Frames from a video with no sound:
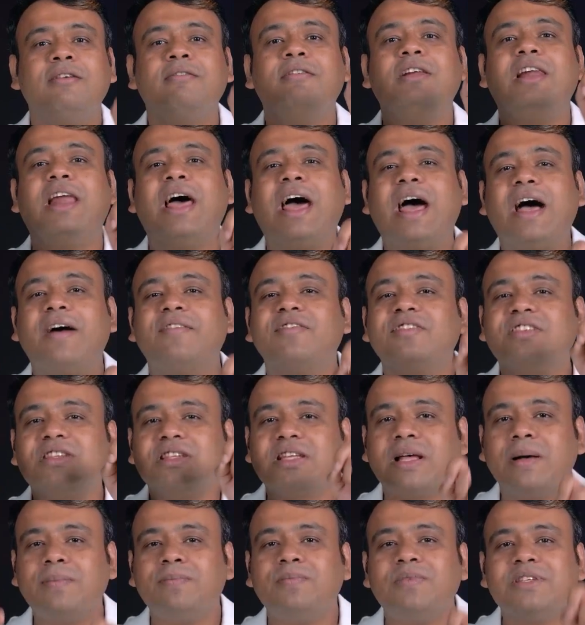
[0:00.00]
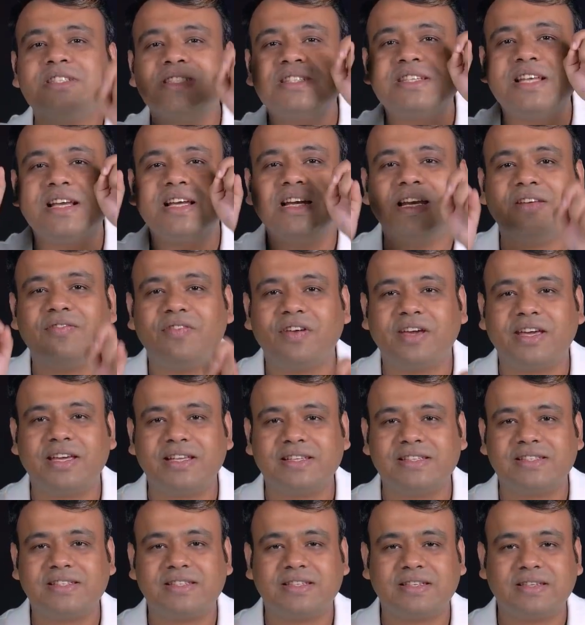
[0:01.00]
will have some
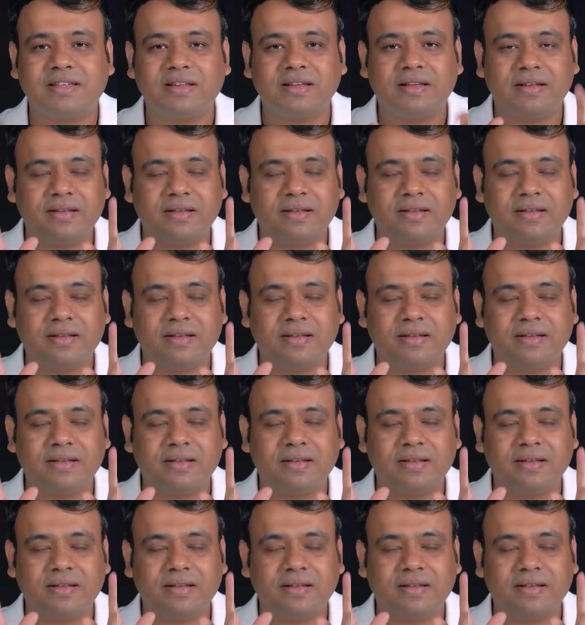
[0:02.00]
significance.